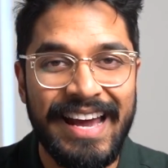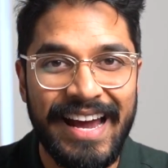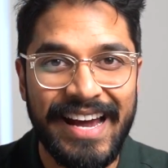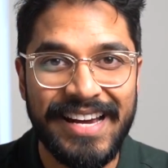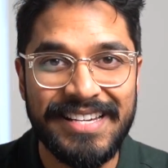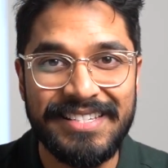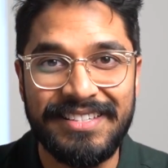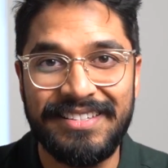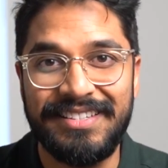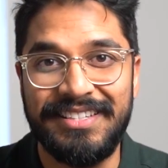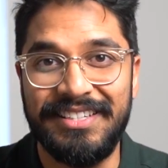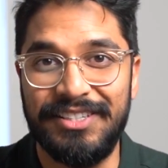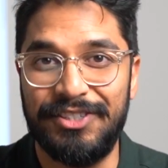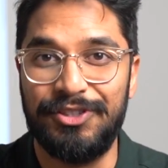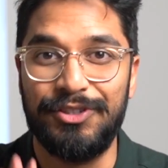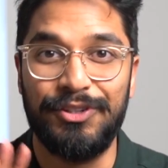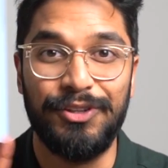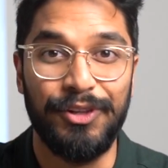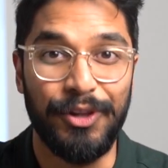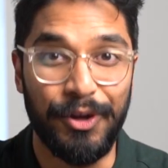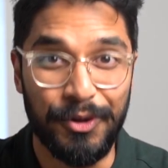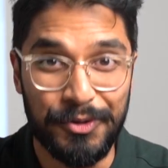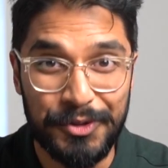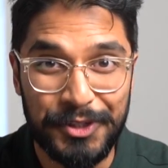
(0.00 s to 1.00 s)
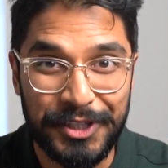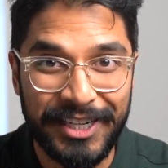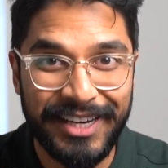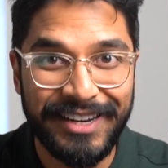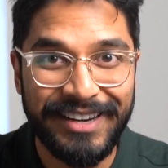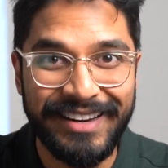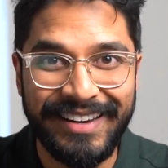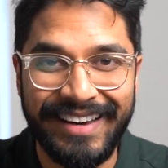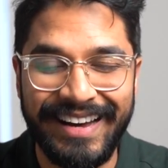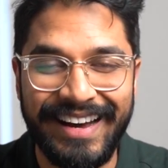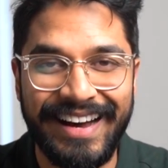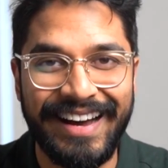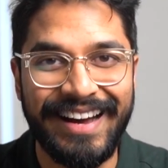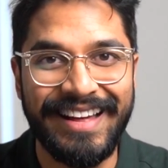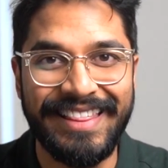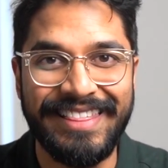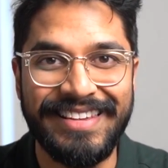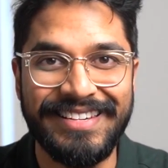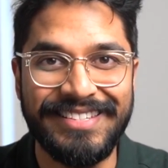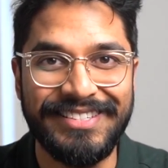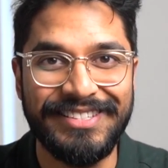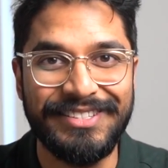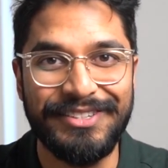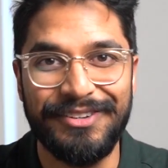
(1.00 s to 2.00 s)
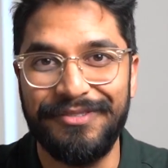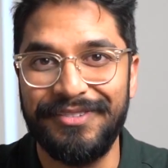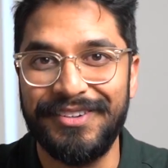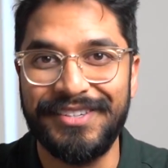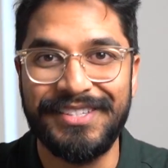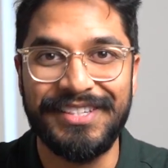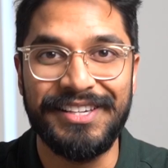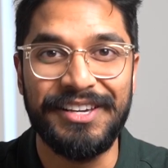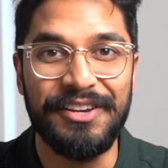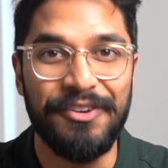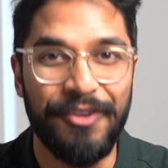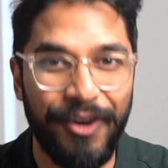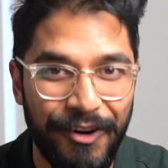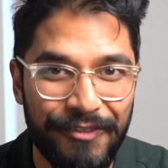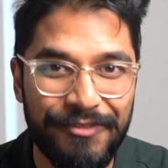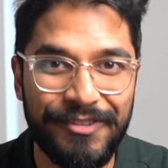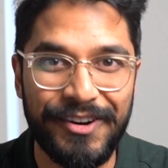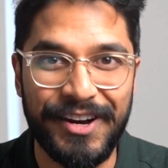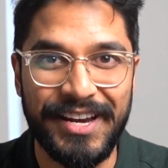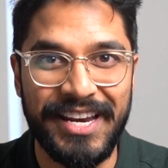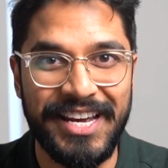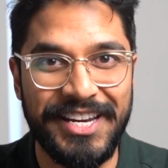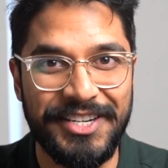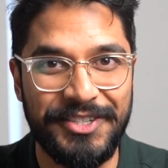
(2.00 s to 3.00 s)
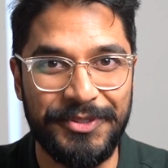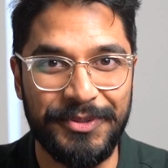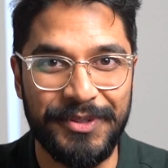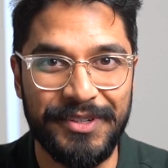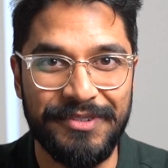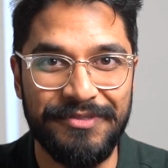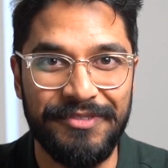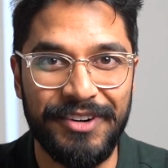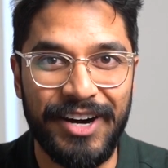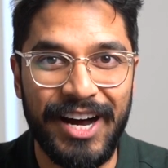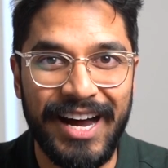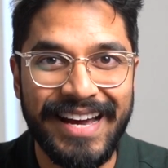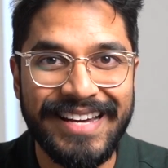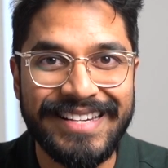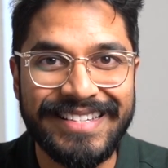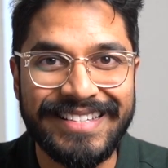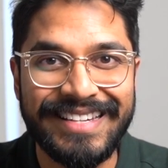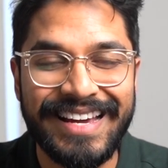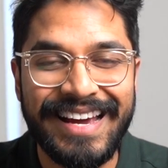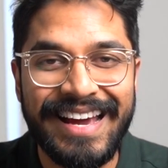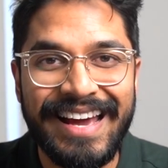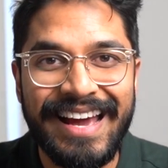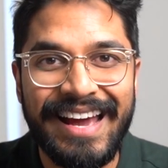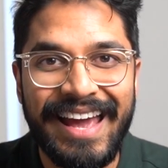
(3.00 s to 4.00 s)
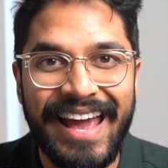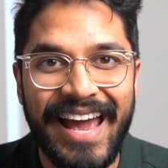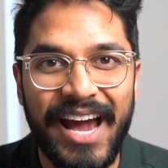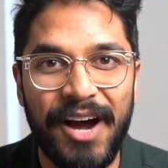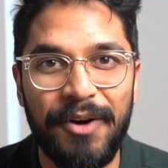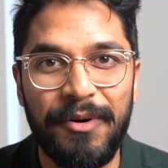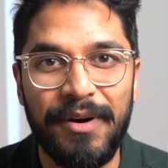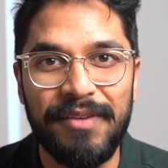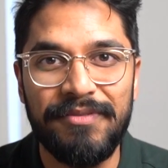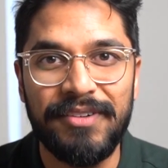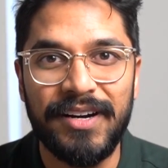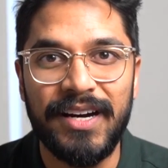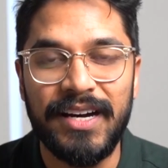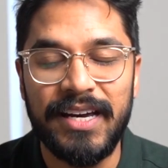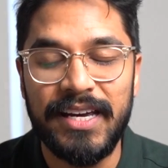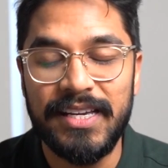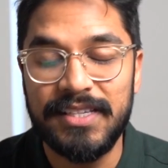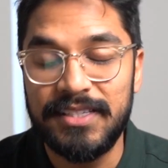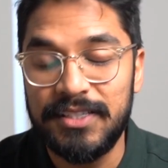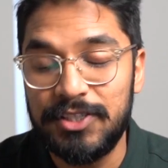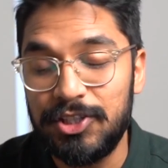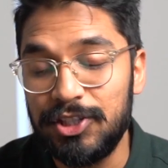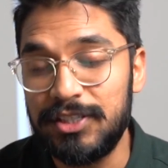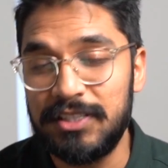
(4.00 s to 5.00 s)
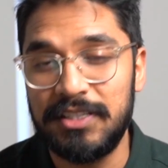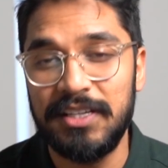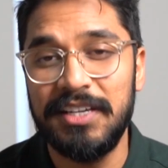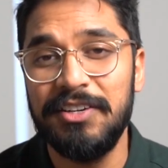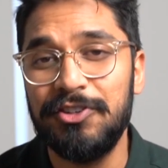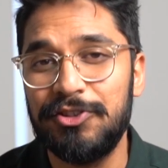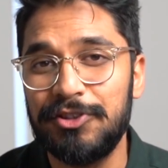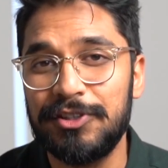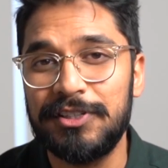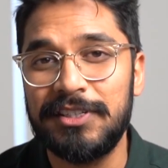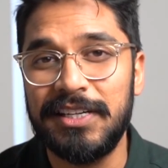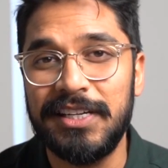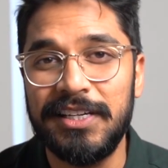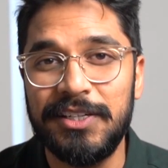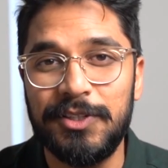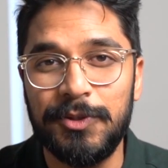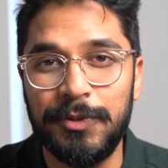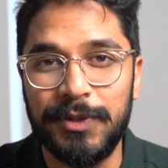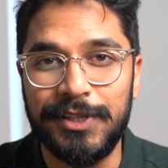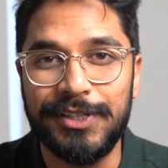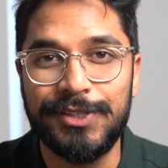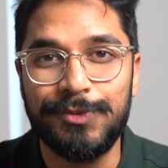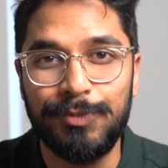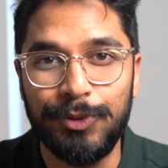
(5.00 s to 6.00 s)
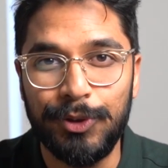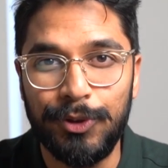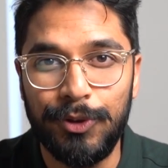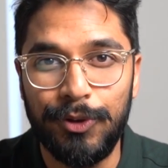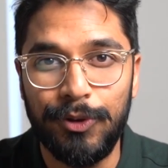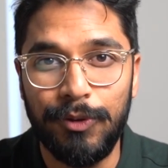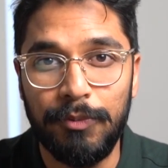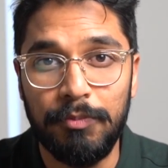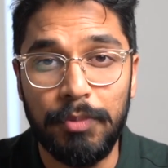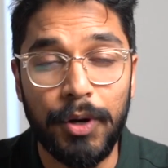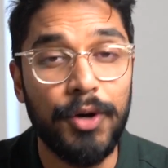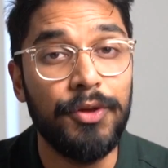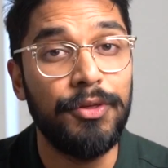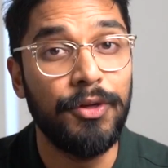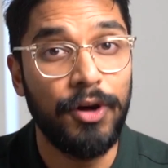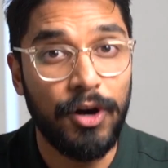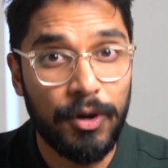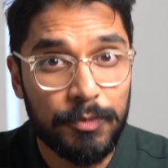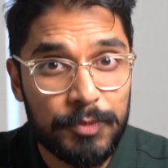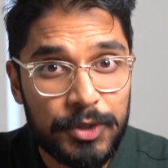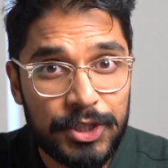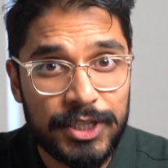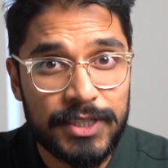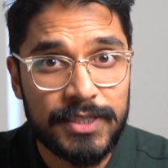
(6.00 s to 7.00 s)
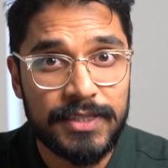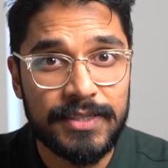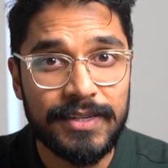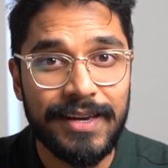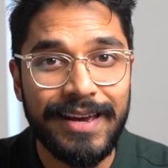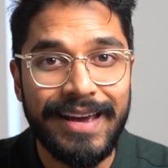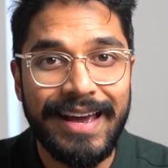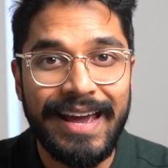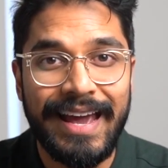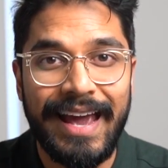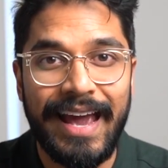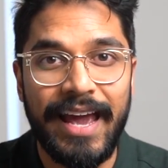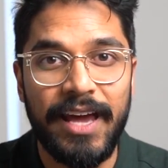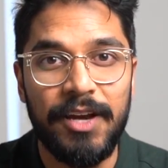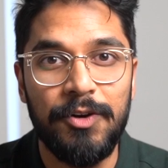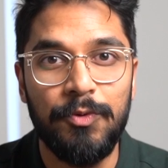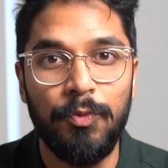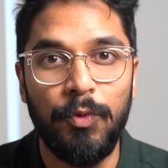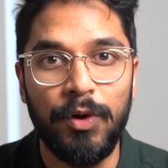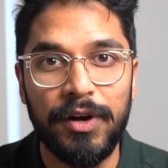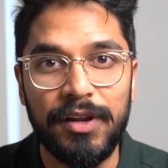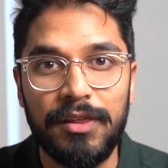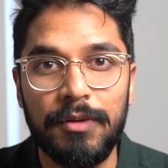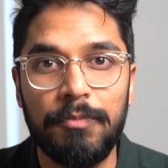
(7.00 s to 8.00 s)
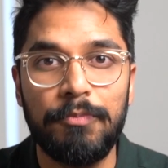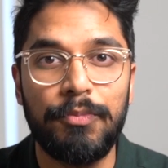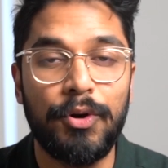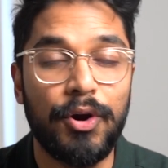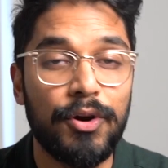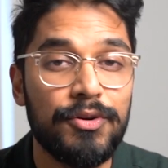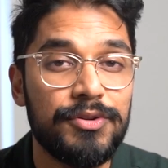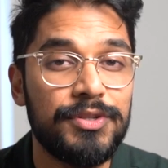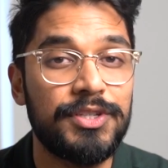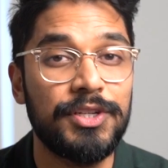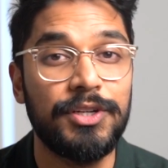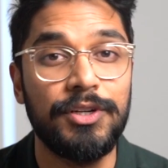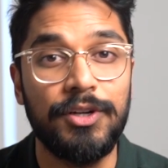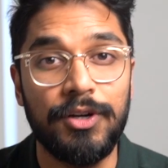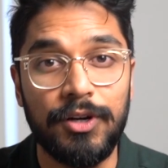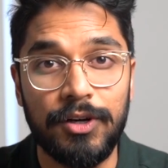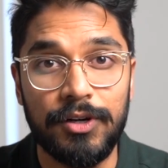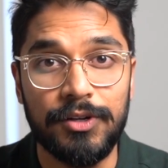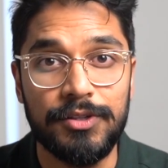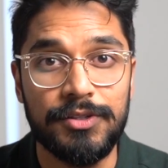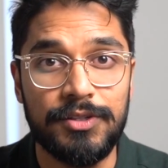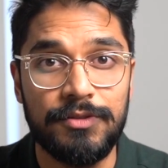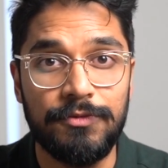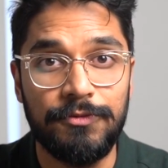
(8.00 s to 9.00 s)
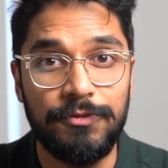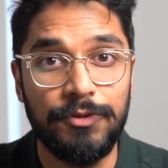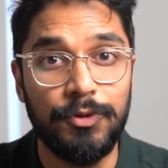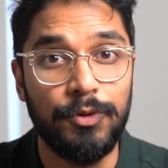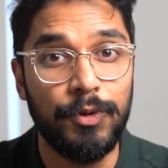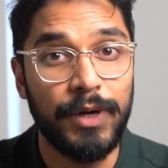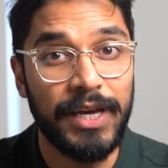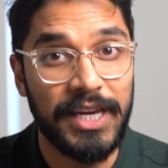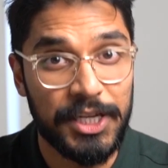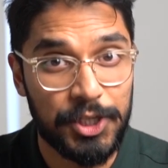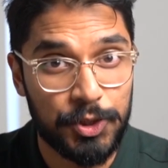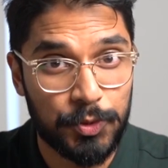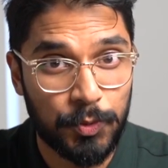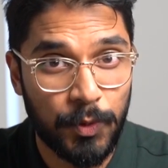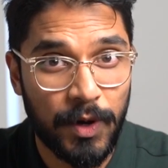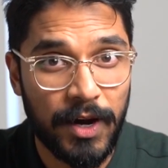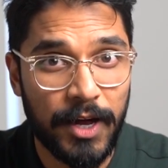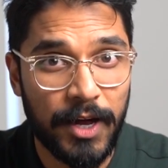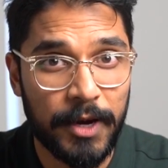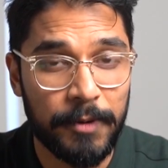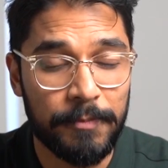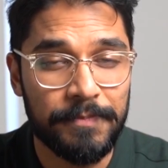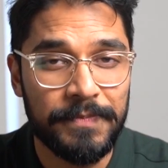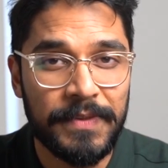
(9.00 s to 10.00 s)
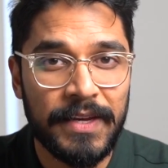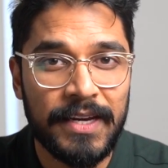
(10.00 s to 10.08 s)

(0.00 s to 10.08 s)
As disclosure, this is obviously not financial advice. However, it's just interesting to explore both options and what are the pros and cons for each one.